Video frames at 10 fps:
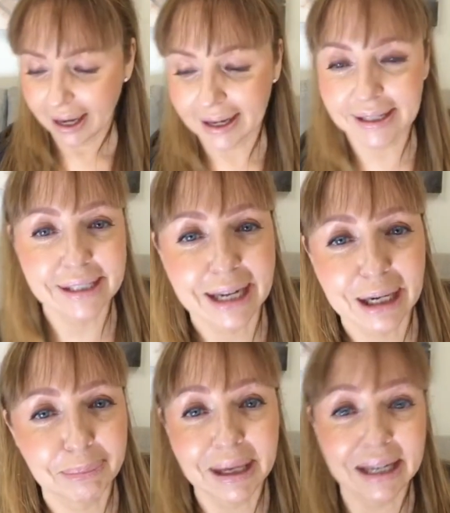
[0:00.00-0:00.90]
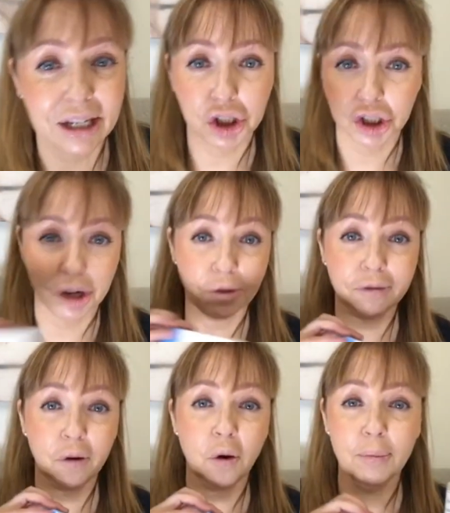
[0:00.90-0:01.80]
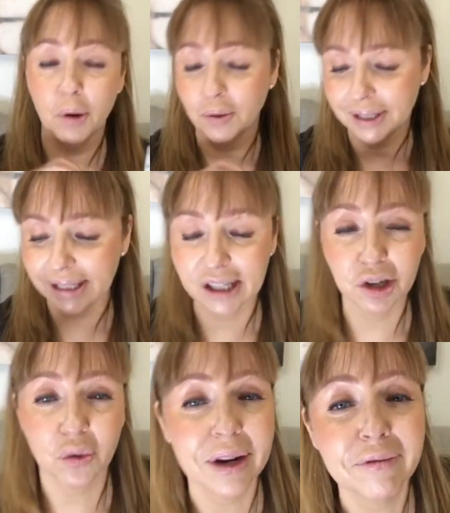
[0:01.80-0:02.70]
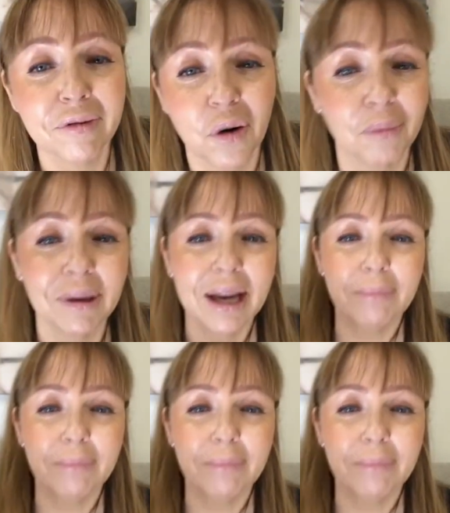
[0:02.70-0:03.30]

Is it going to be in a gel form, or is it in a cream form?